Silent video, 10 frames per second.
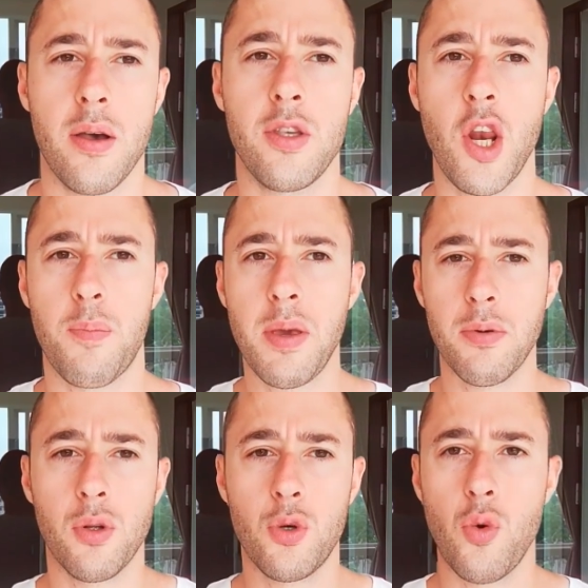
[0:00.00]
you know
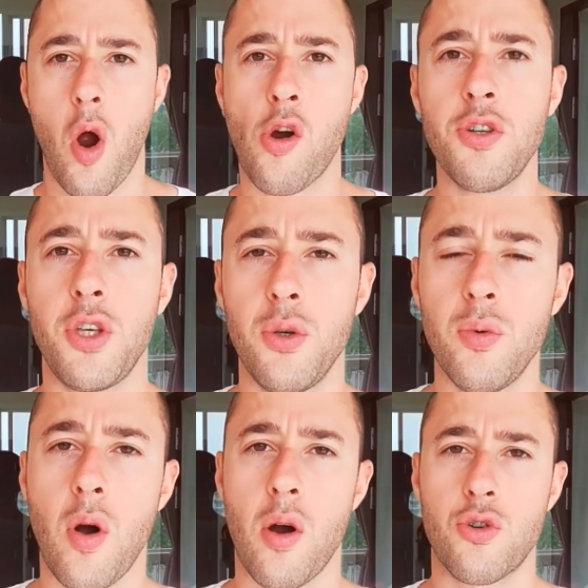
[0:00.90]
people who aren't
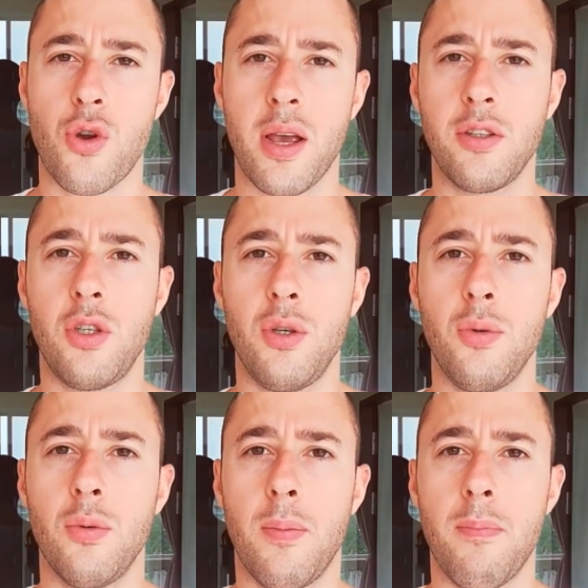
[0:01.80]
you are trying
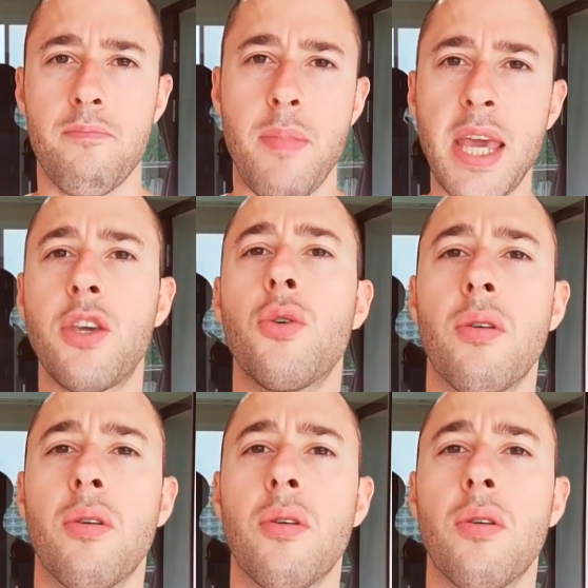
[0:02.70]
to make you